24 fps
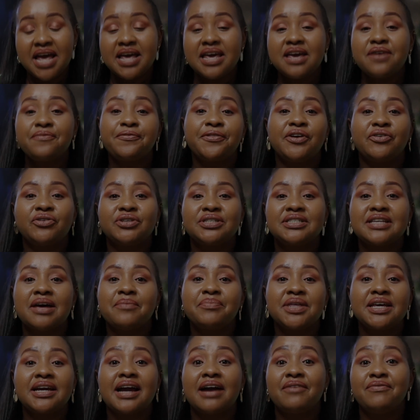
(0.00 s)
If there is
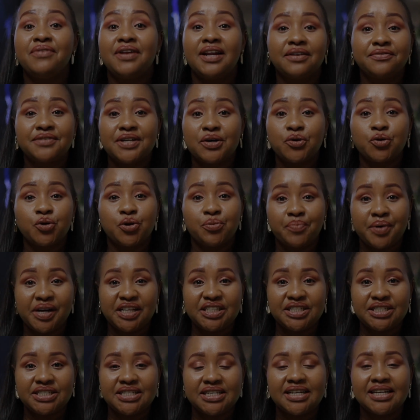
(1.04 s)
something I've left out on
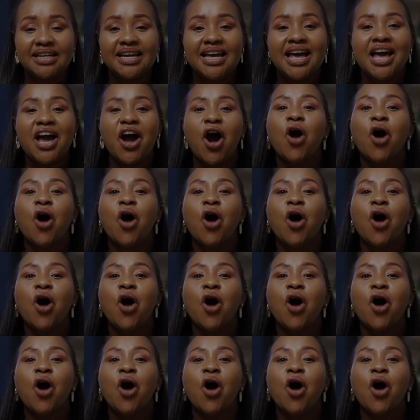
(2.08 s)
budgeting,